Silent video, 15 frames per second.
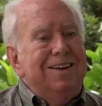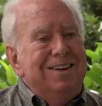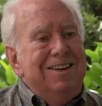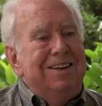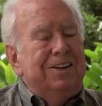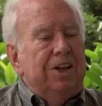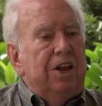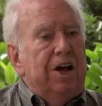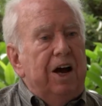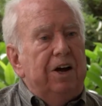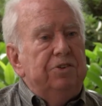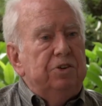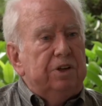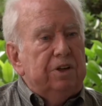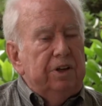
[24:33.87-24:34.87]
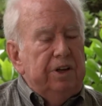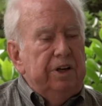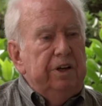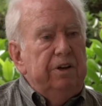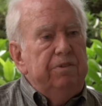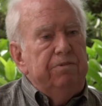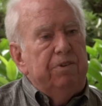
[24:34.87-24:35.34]
ecologically,
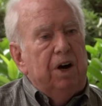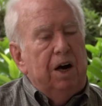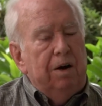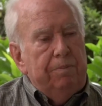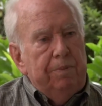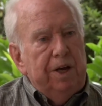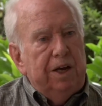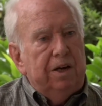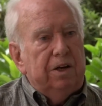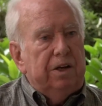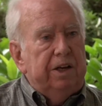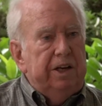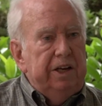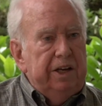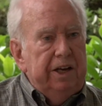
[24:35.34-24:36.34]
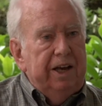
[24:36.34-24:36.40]
environmentally,